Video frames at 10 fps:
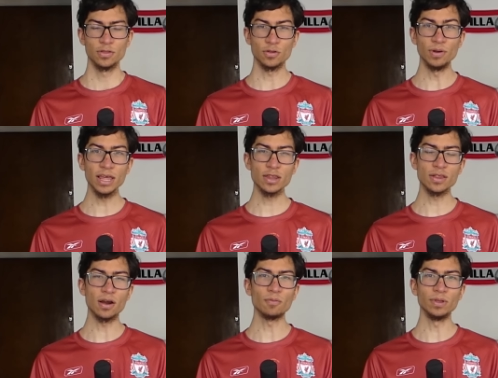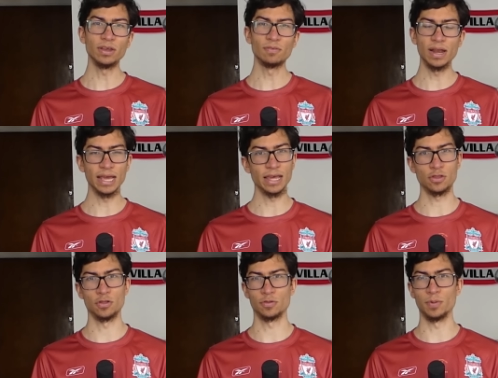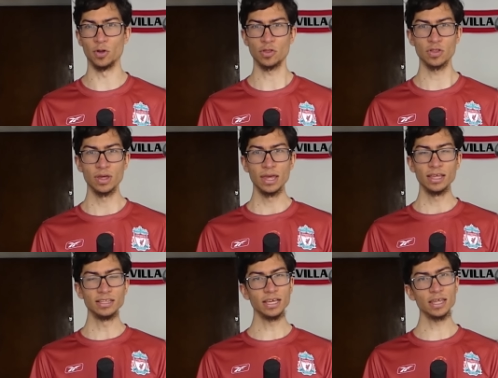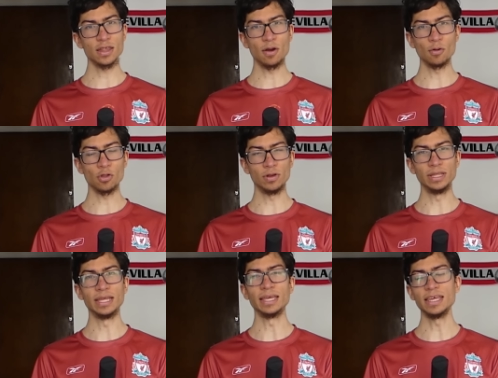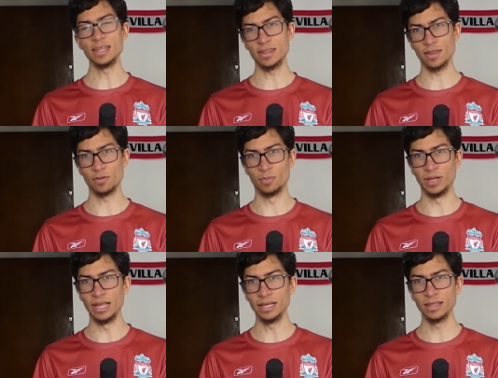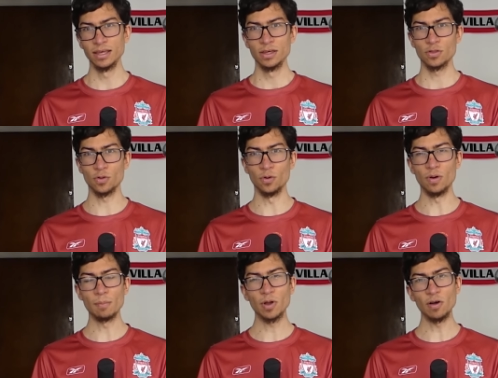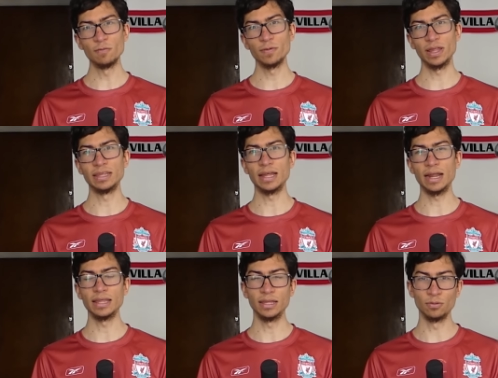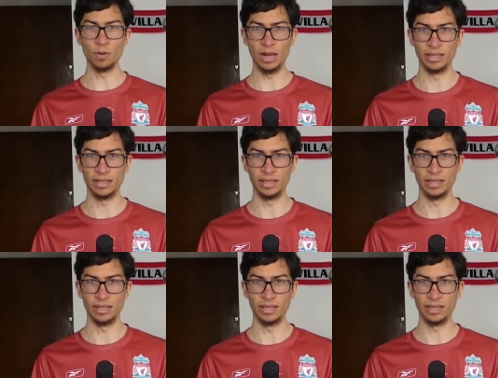So let's start with the relegation spots. These are usually the easiest to predict, so I'm confident that I did well